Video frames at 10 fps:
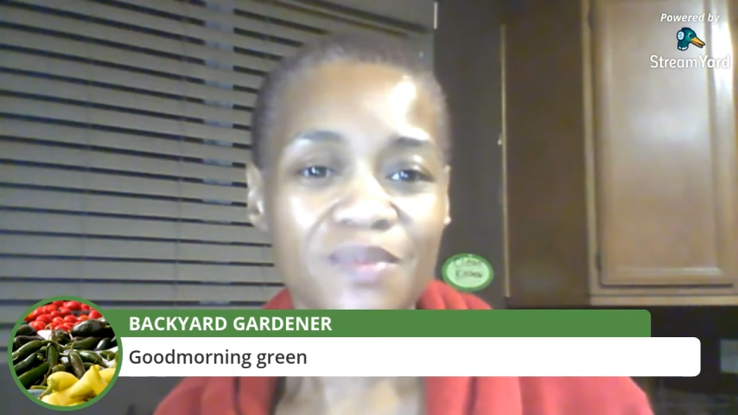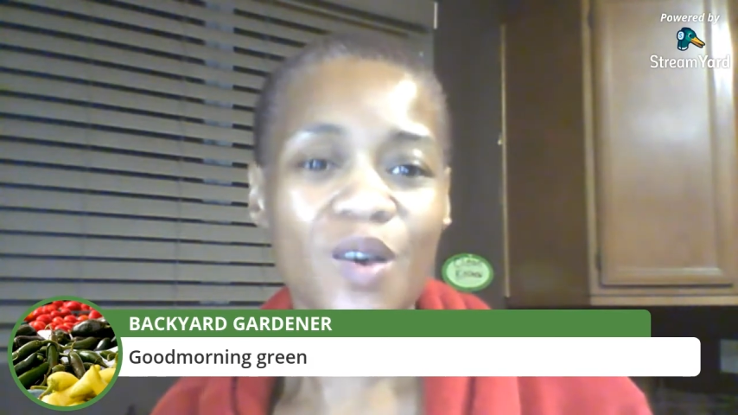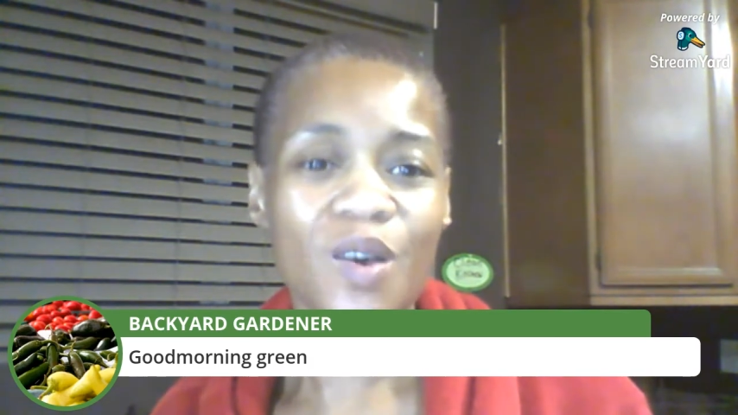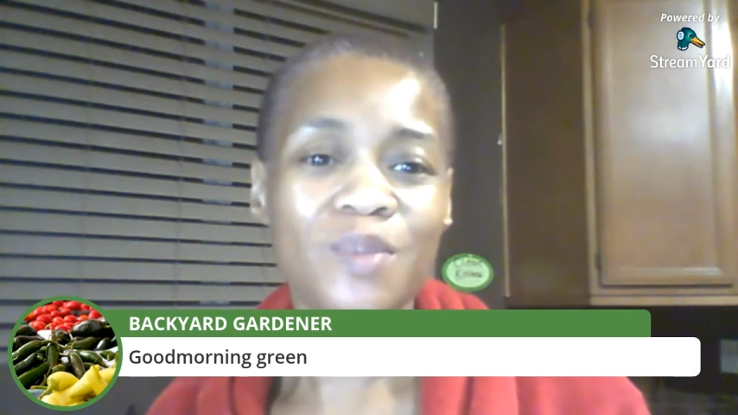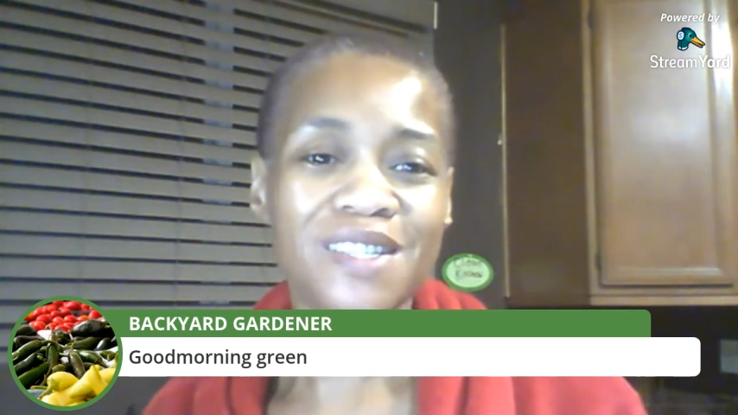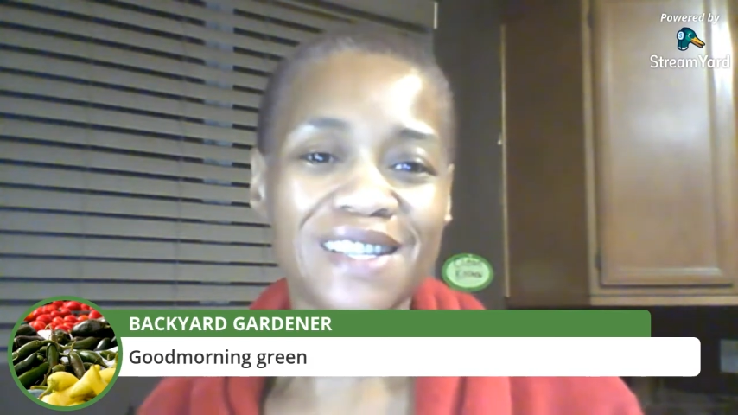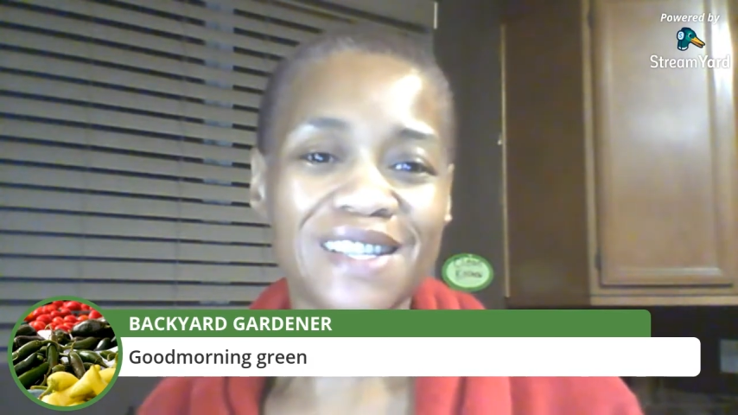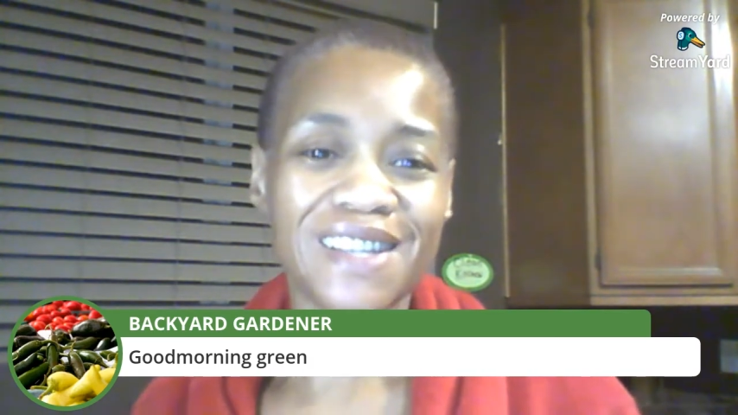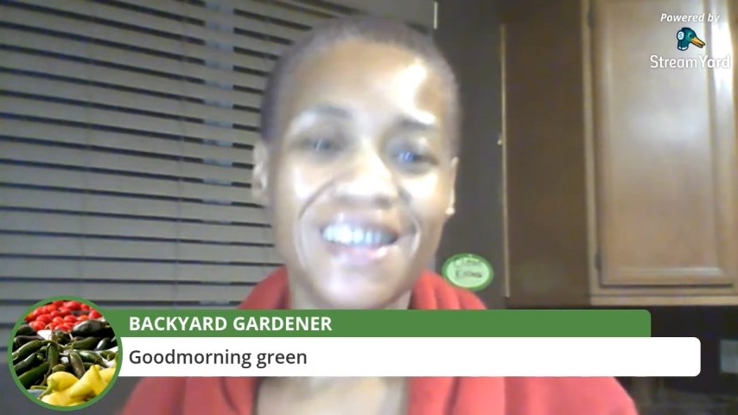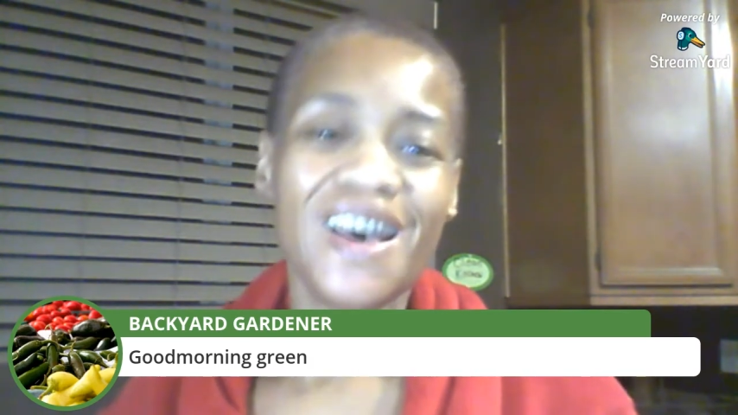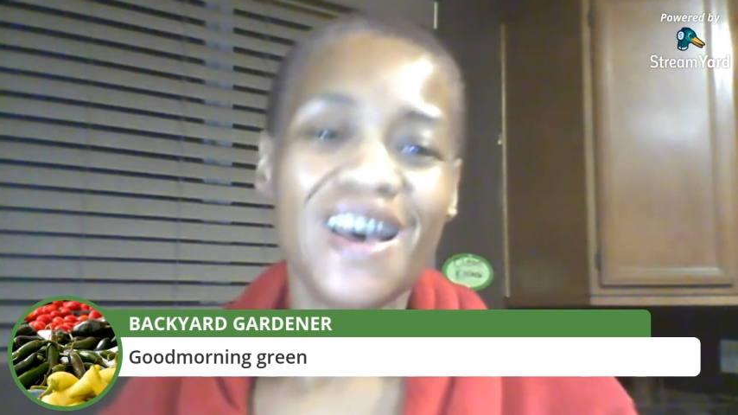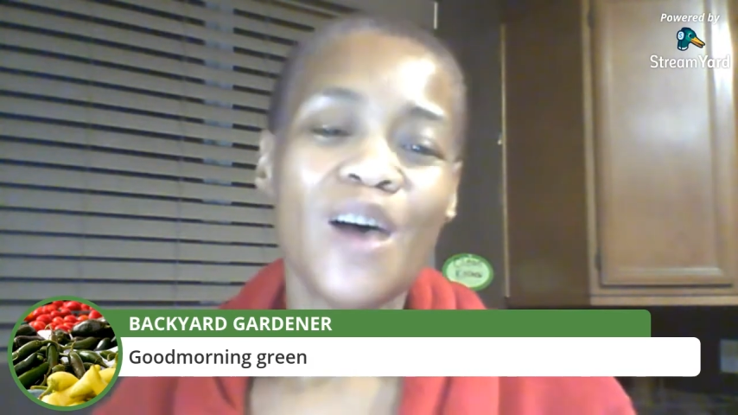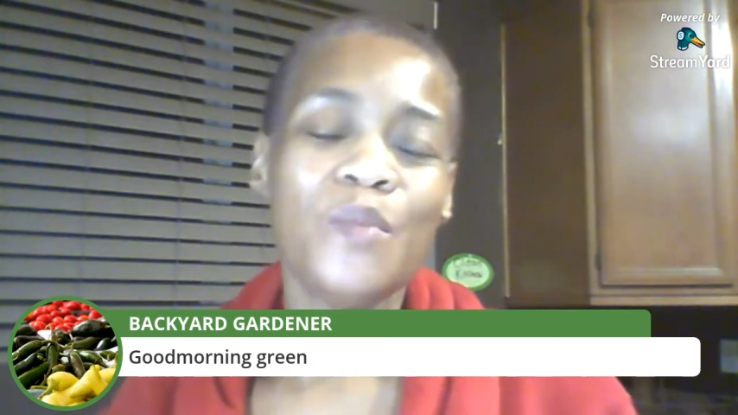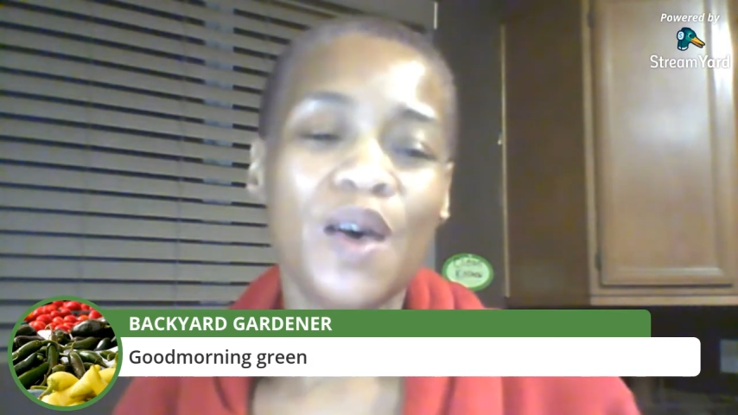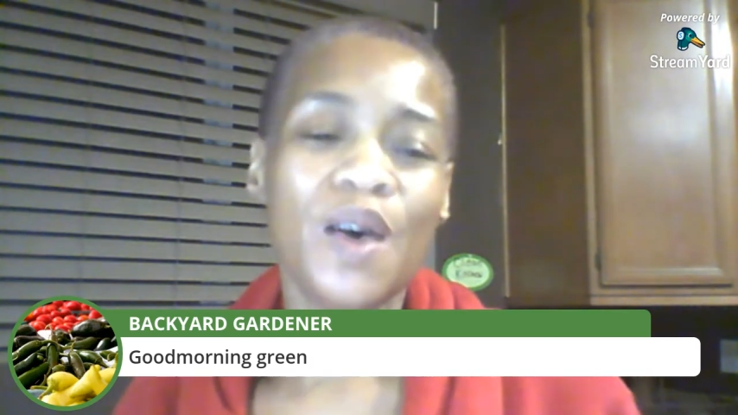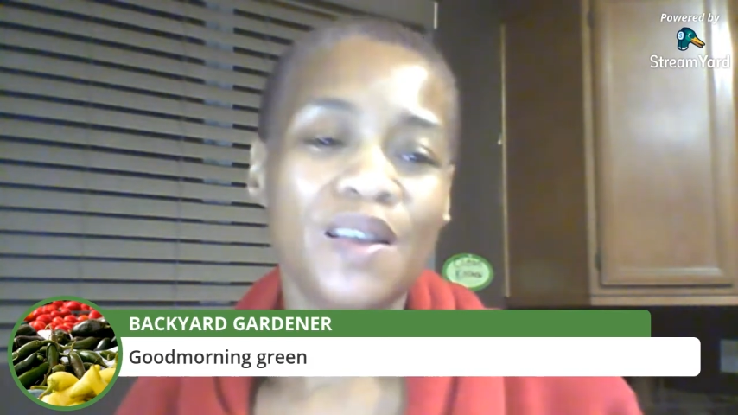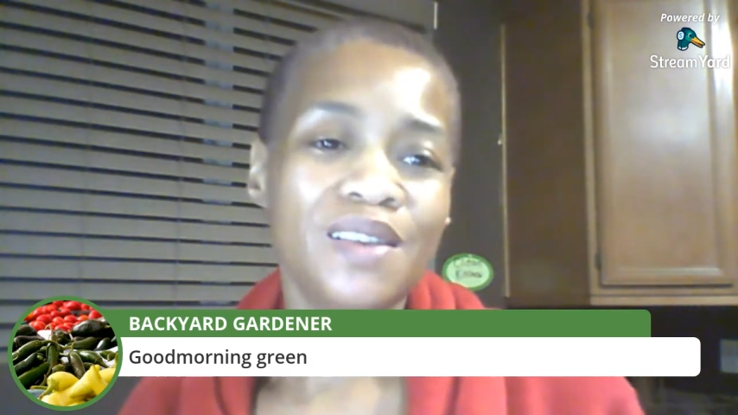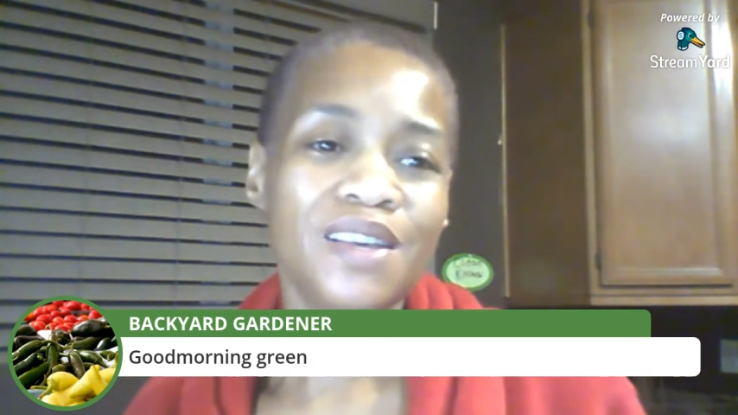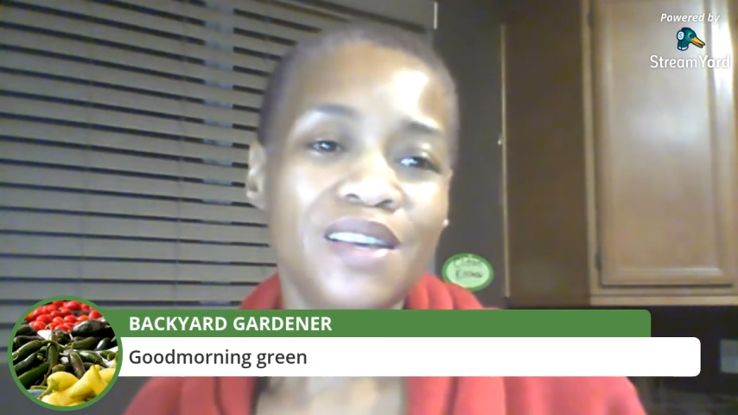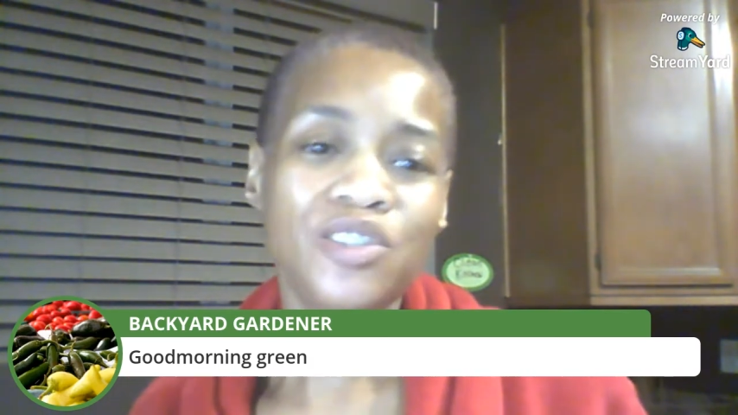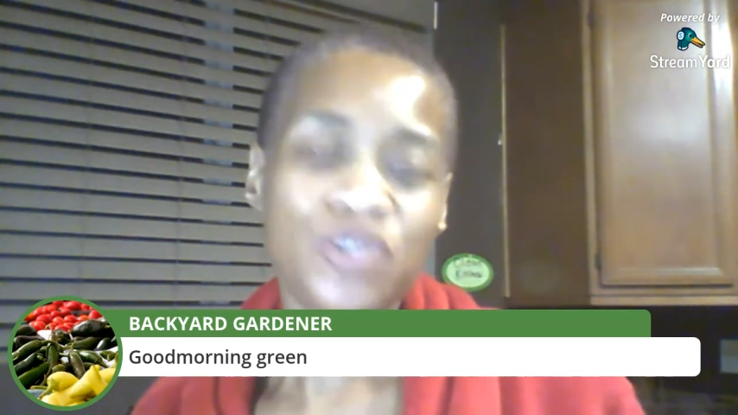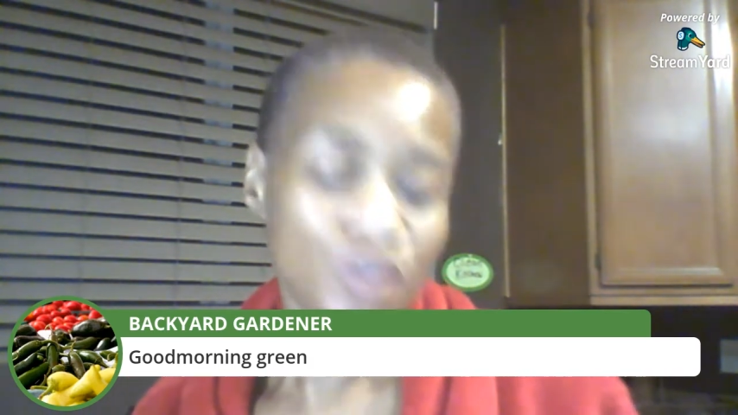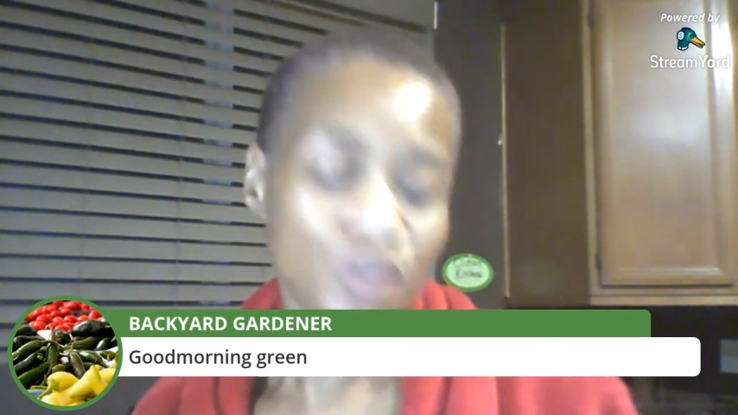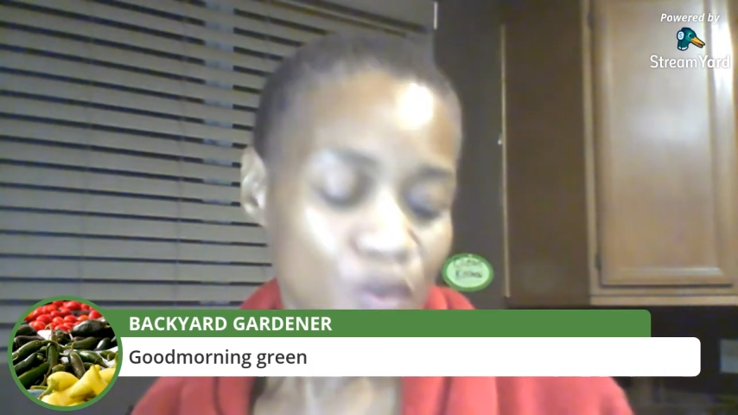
No, I'm just kidding. But it's true.